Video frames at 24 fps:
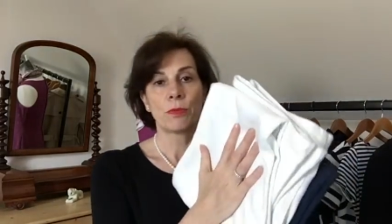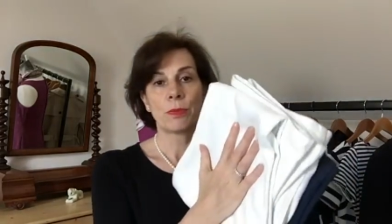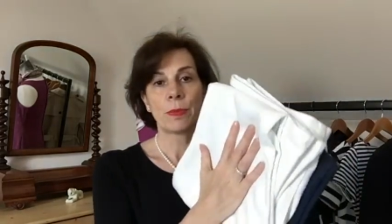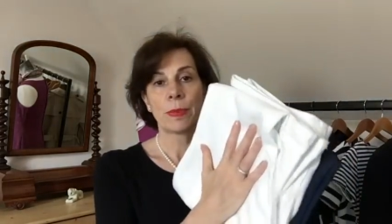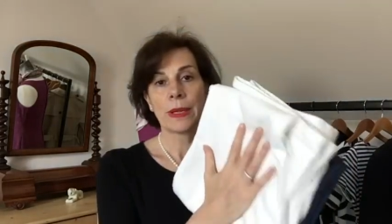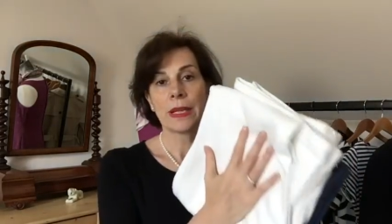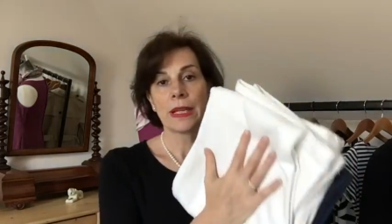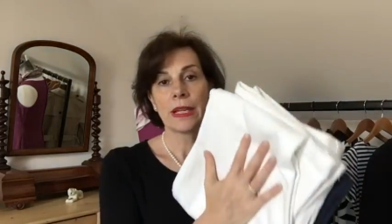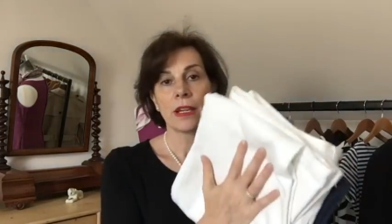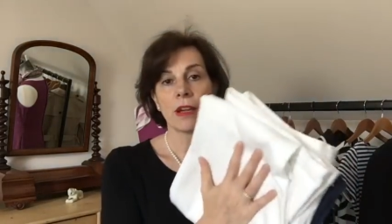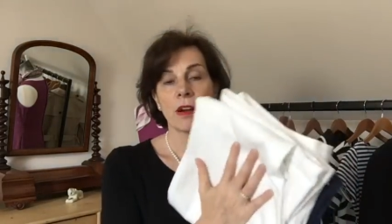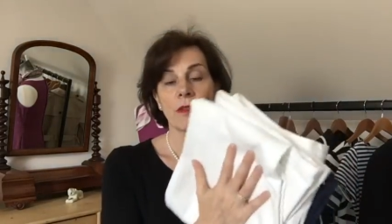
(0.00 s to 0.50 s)
a
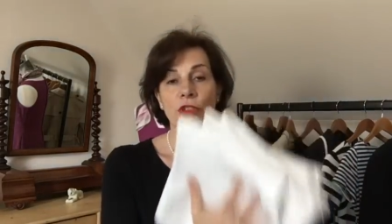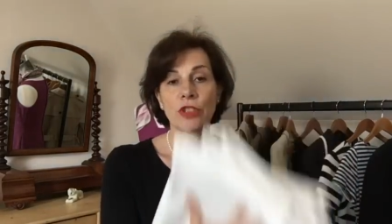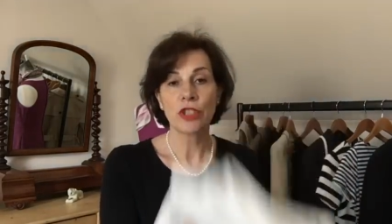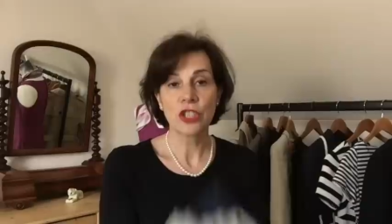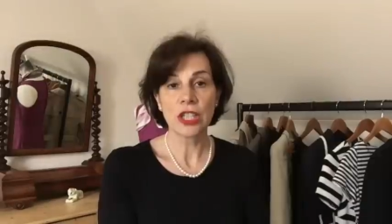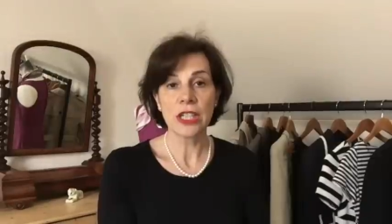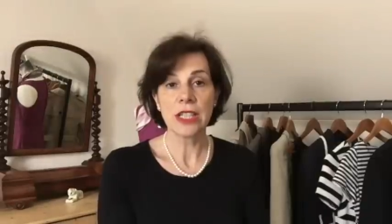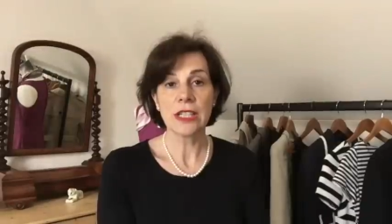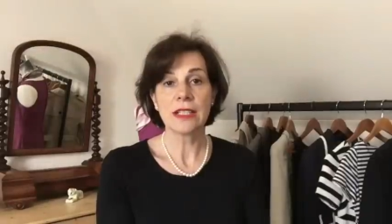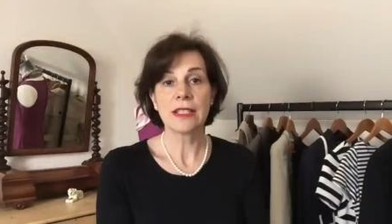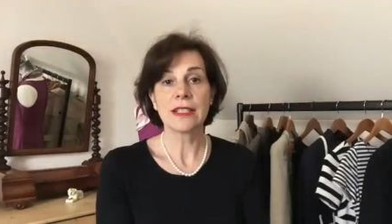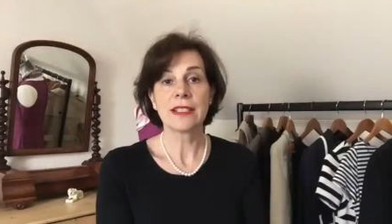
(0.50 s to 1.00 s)
pair of
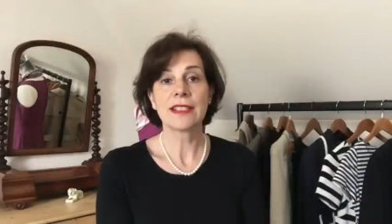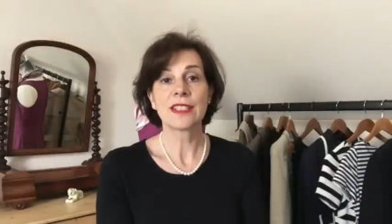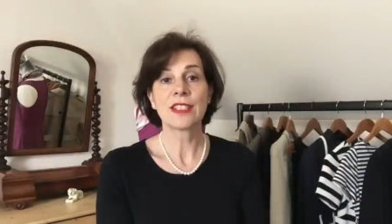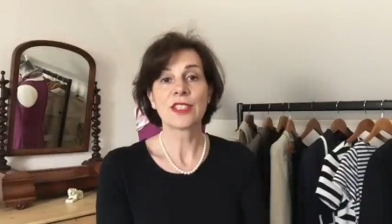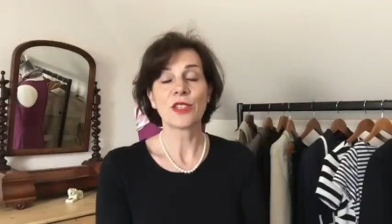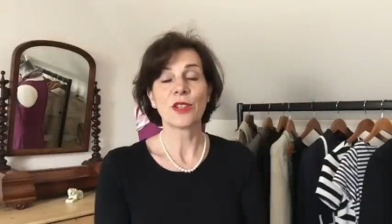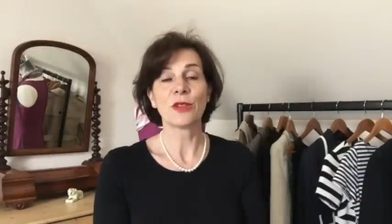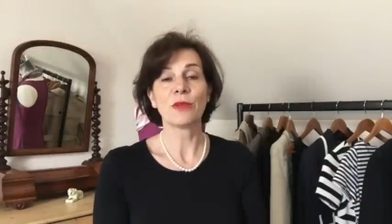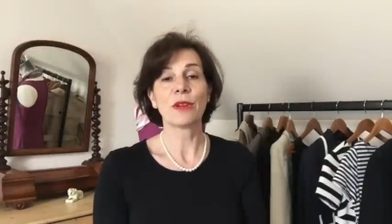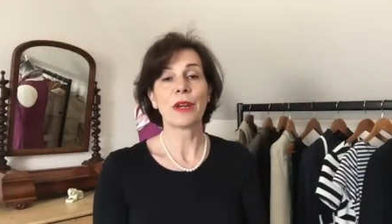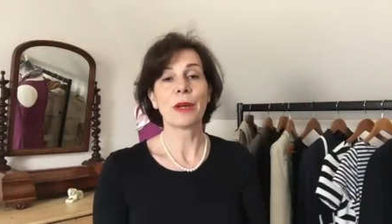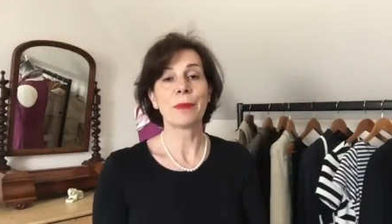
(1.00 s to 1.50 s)
jeans.
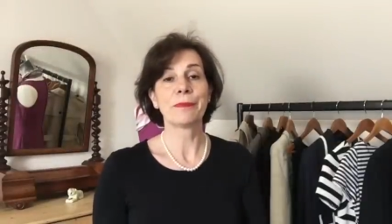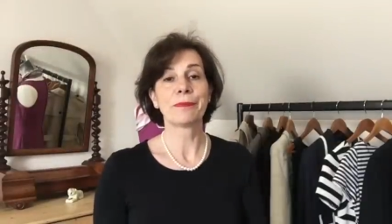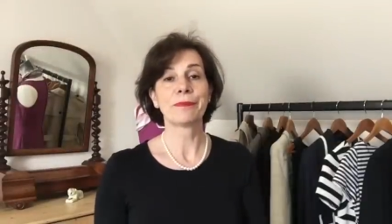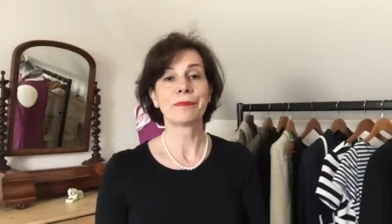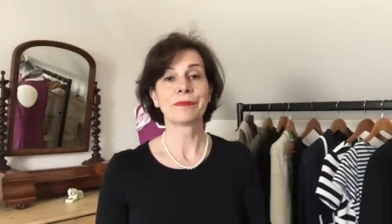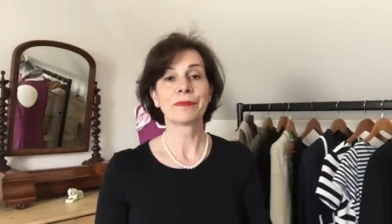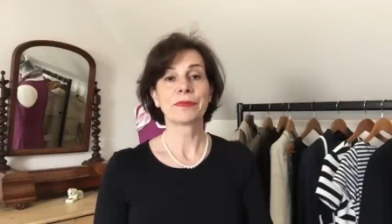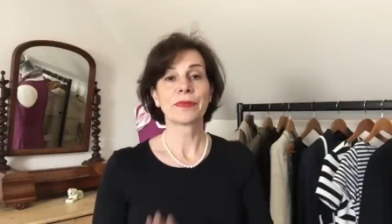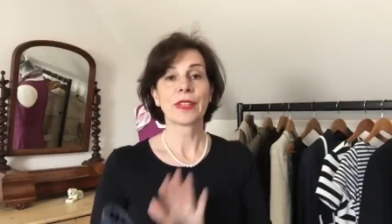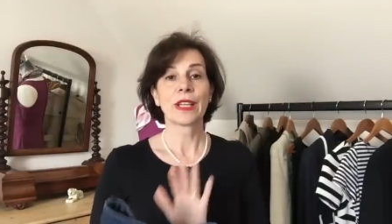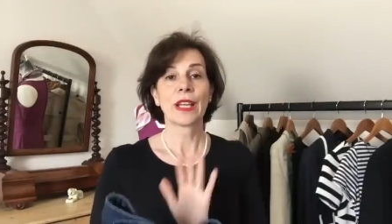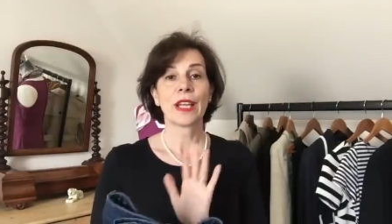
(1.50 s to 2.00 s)
So
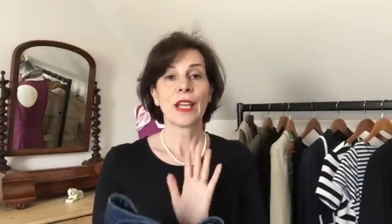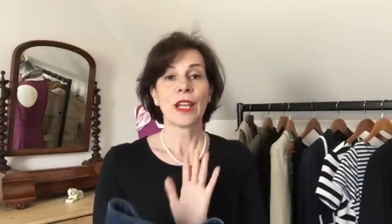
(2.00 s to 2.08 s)
um,